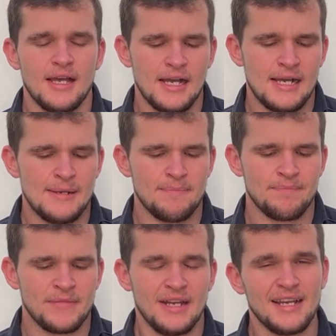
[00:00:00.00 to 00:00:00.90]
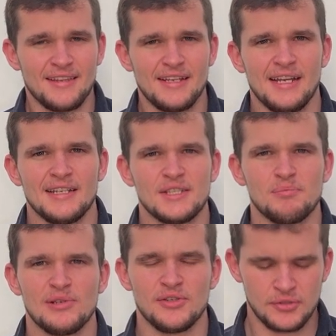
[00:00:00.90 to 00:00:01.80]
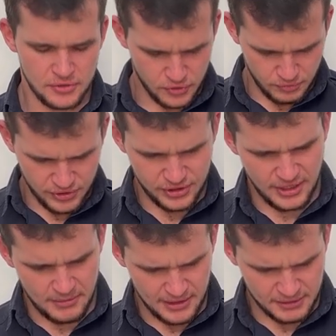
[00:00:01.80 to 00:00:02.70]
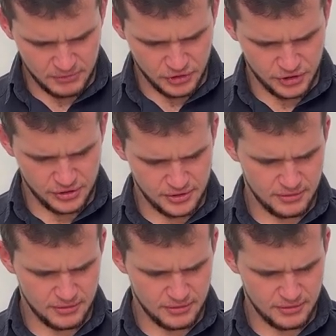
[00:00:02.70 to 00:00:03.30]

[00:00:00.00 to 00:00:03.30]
I like the color. It's blue. It's almost the same color as my shirt.